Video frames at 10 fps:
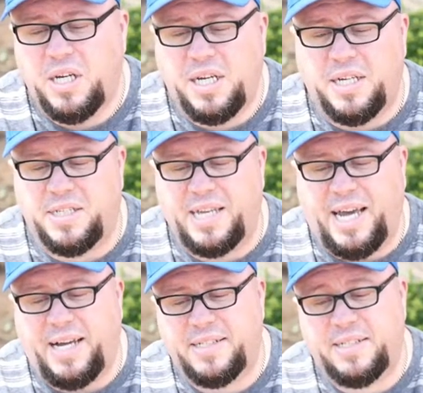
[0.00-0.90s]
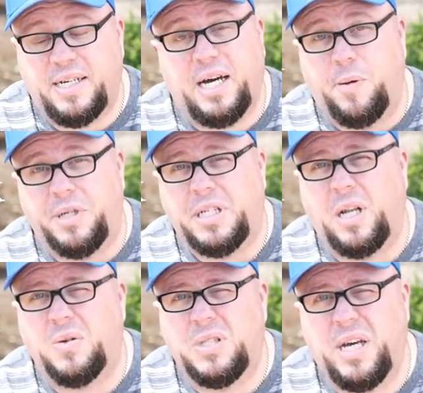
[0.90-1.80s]
it's at
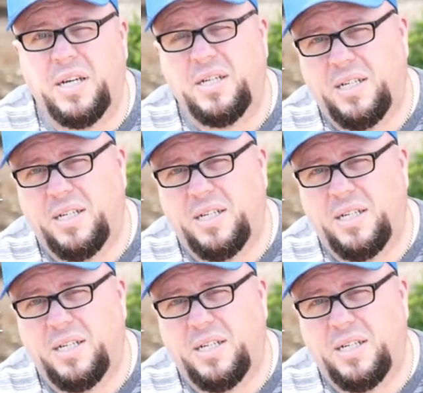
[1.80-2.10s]
ArmadilloTek.